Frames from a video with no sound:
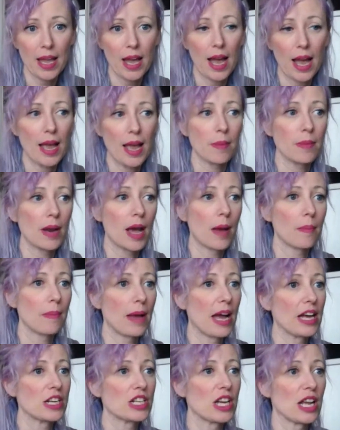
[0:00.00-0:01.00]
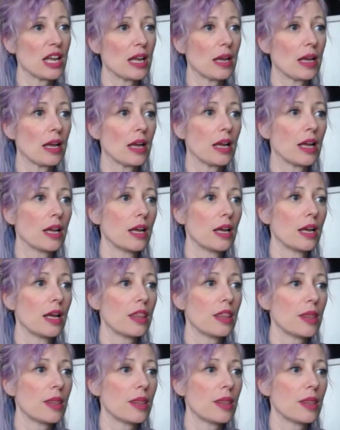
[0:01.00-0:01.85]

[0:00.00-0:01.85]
I am not bashing the